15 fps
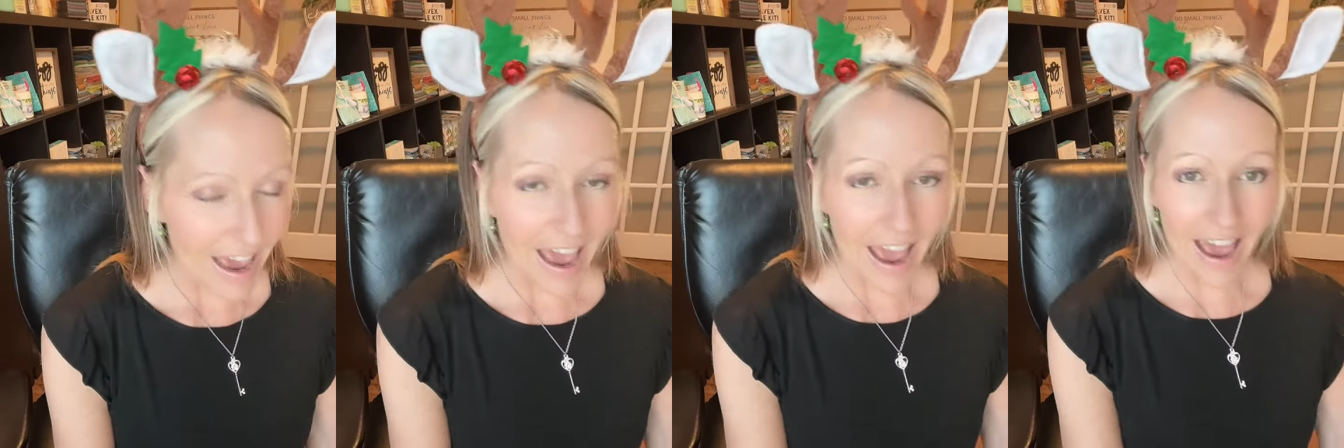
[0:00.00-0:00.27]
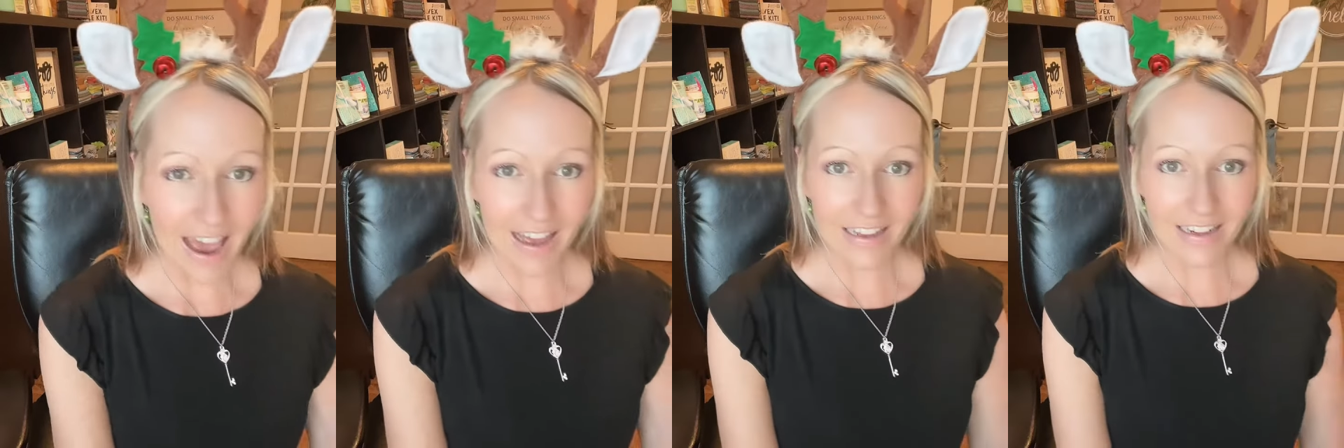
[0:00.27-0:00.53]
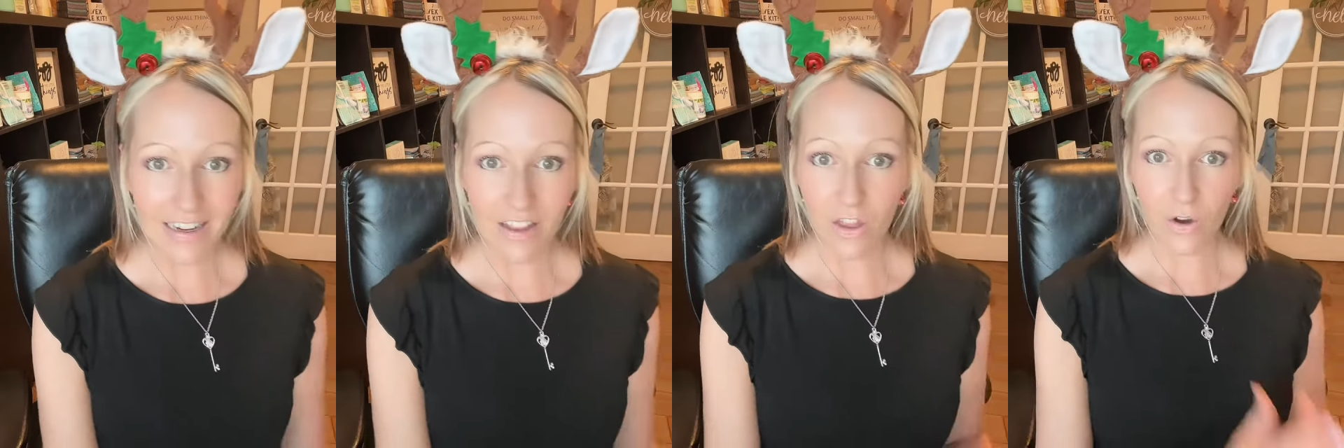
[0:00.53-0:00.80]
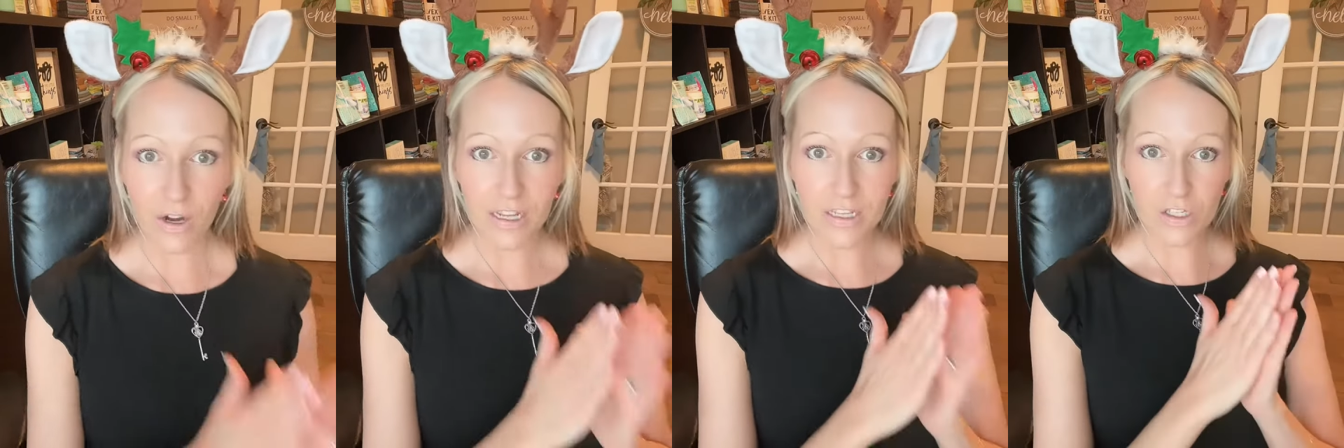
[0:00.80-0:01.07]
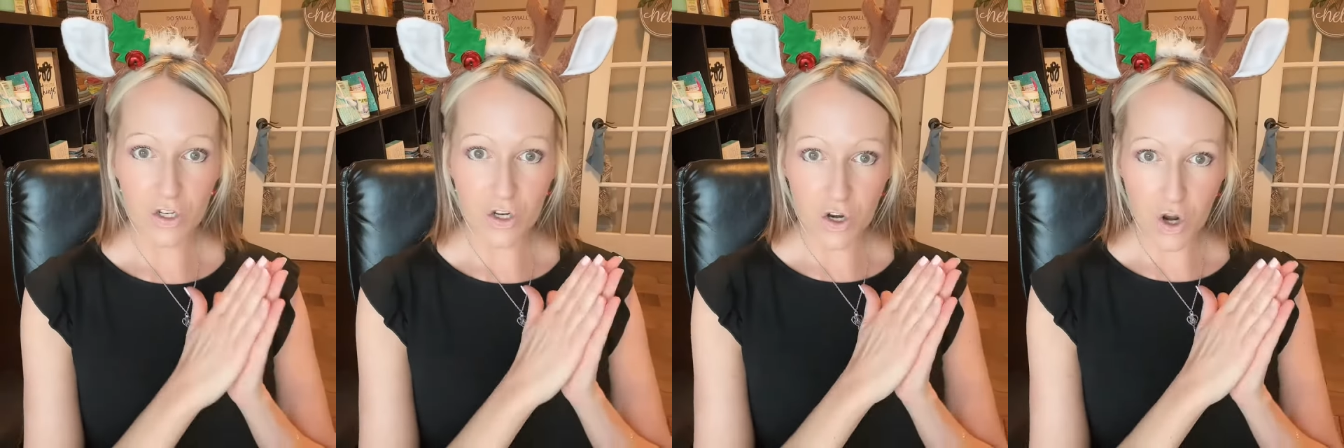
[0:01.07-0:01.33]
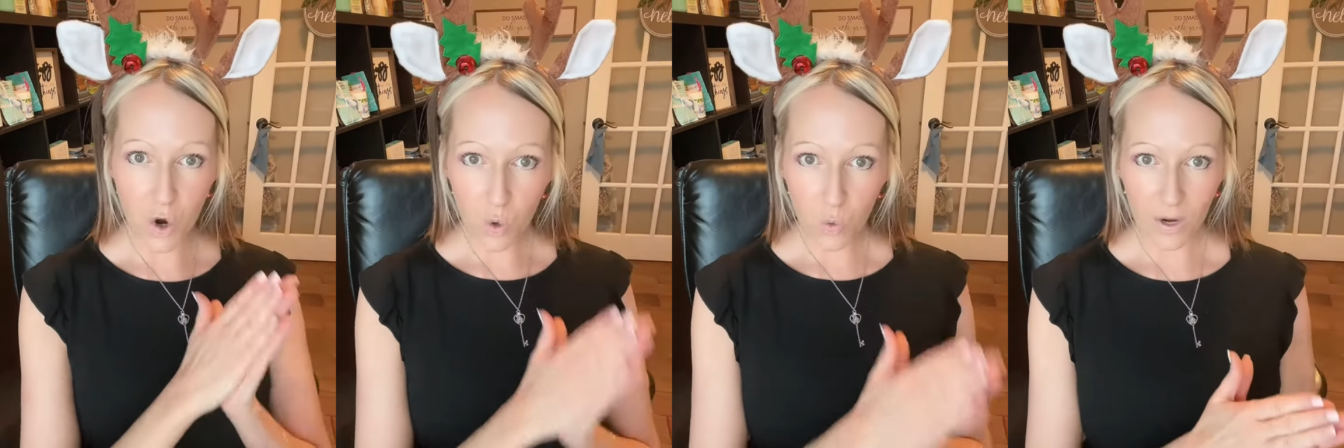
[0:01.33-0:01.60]
And there is
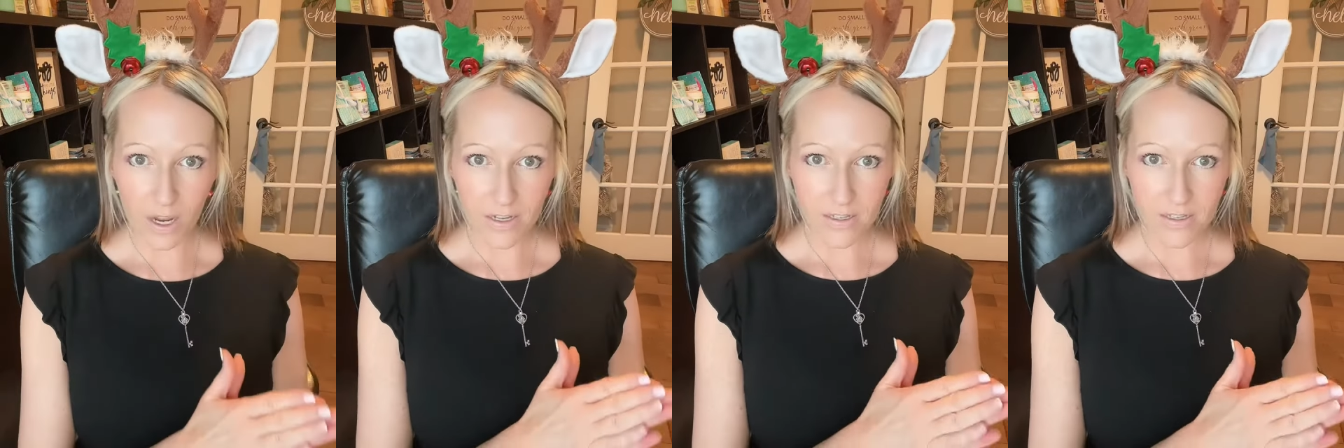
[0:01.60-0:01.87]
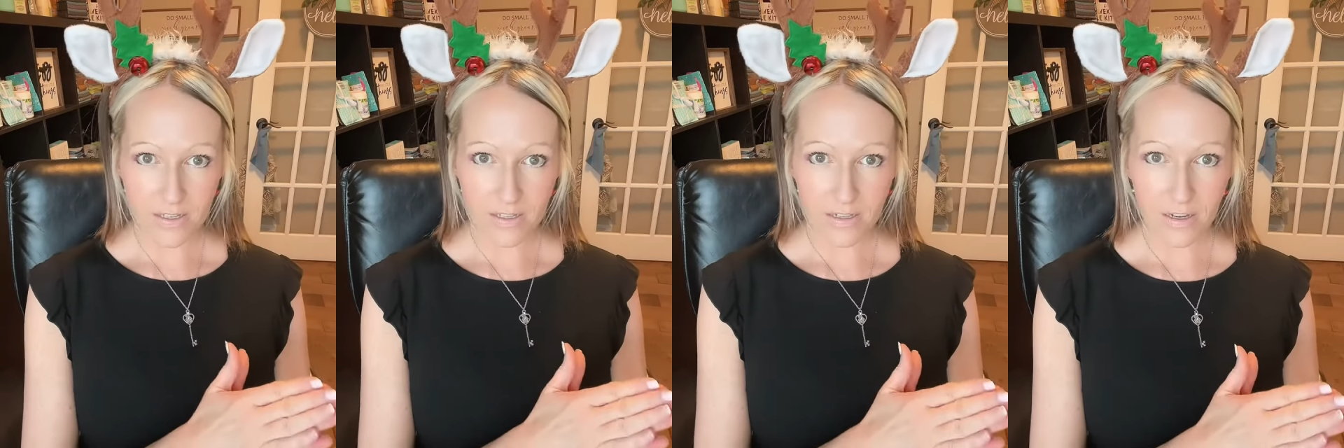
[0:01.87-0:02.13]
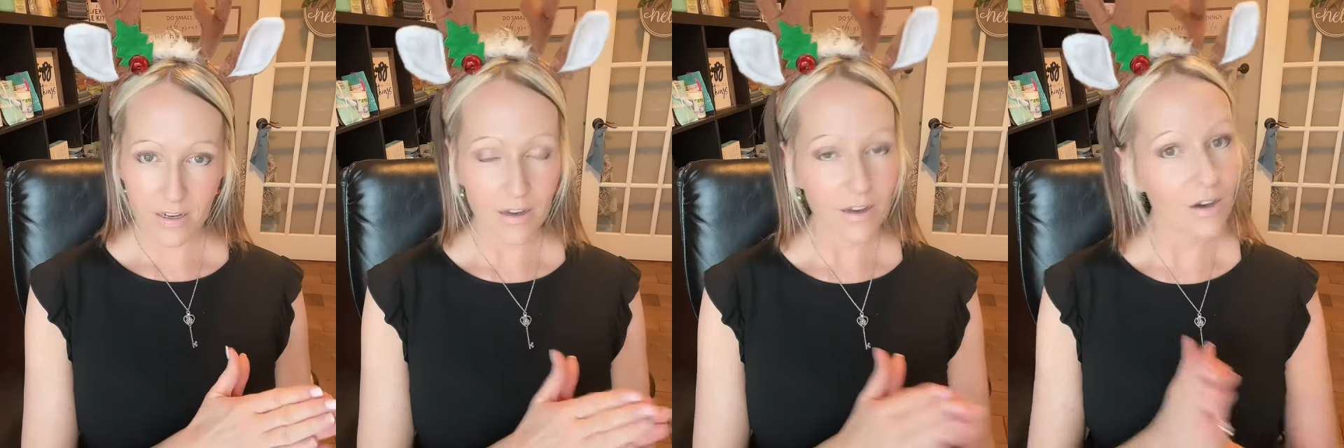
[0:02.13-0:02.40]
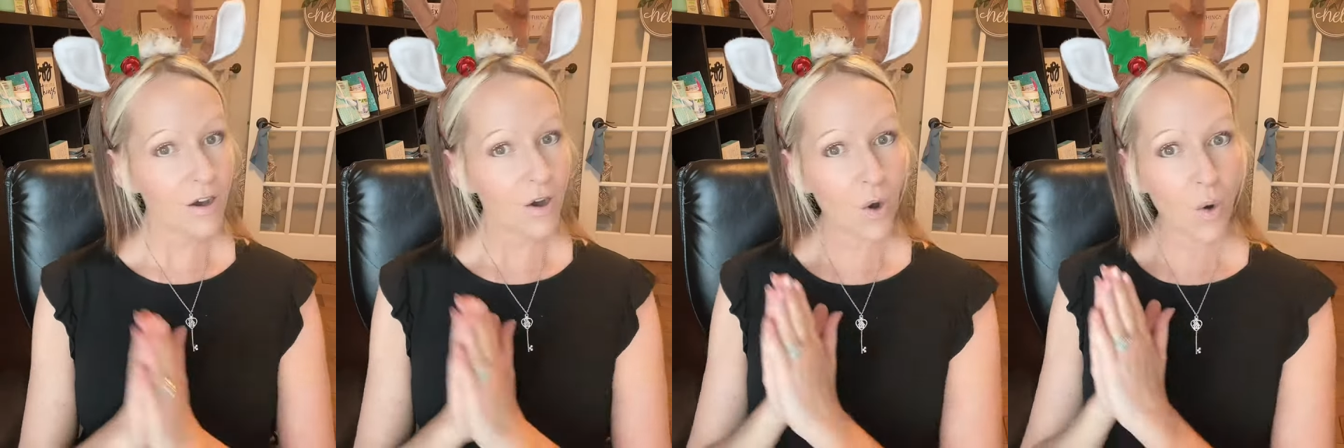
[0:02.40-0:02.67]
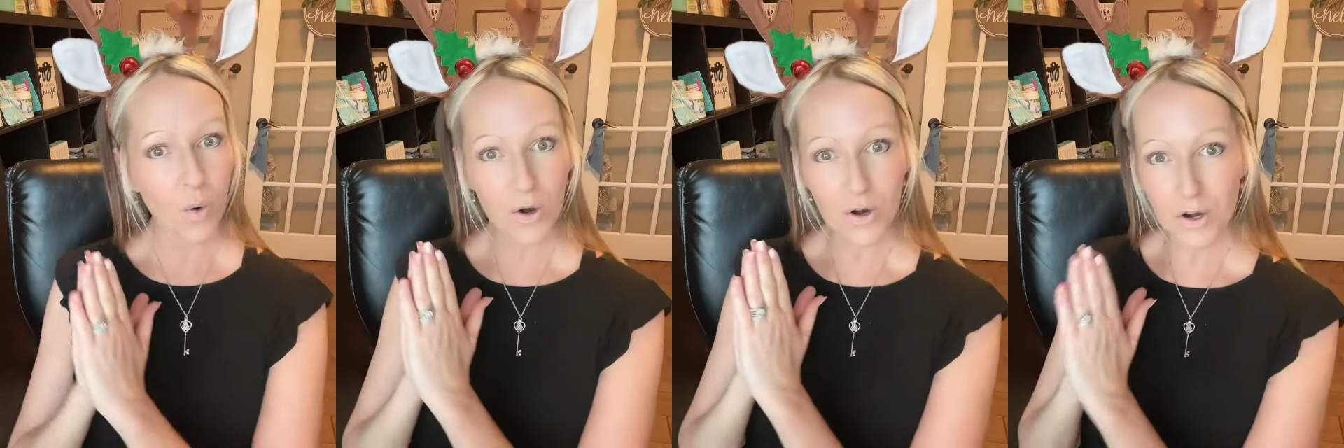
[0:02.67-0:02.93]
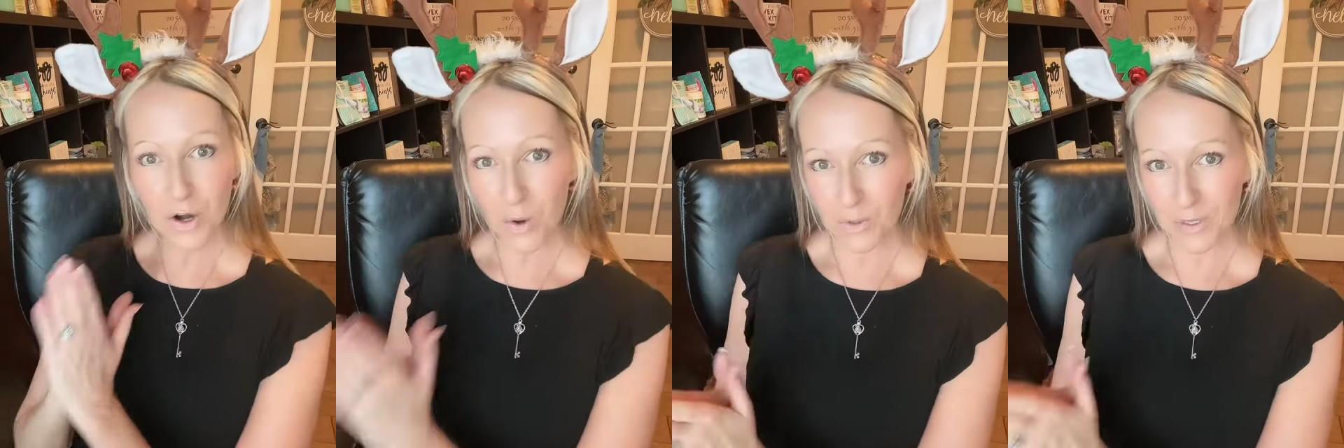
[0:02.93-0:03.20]
no risk or
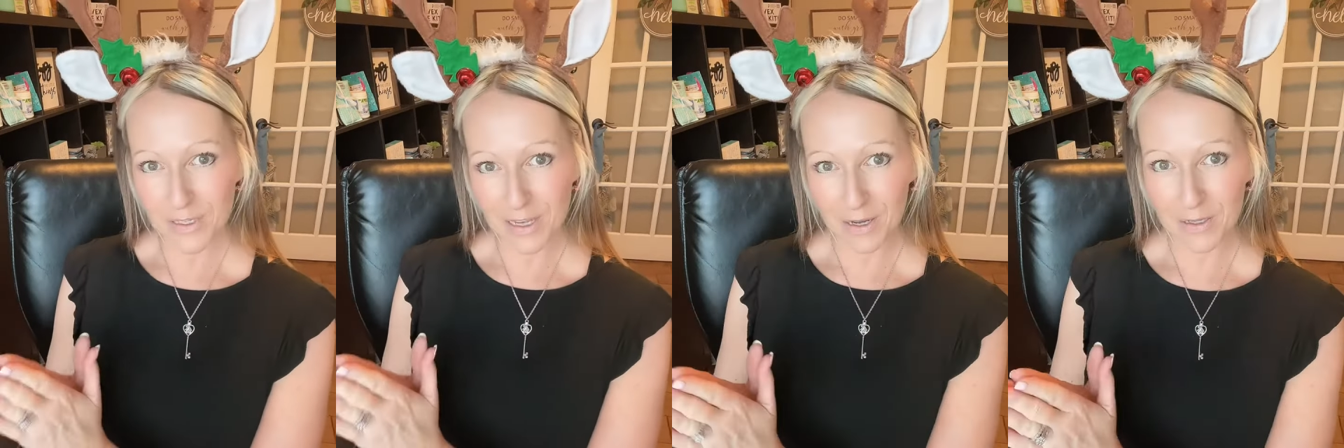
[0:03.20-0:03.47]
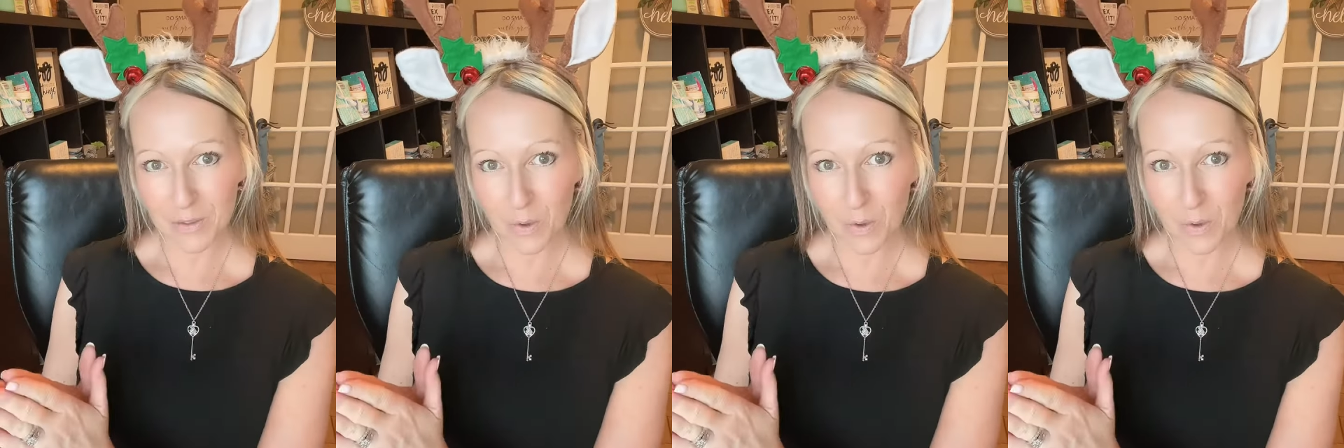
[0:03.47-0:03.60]
no sales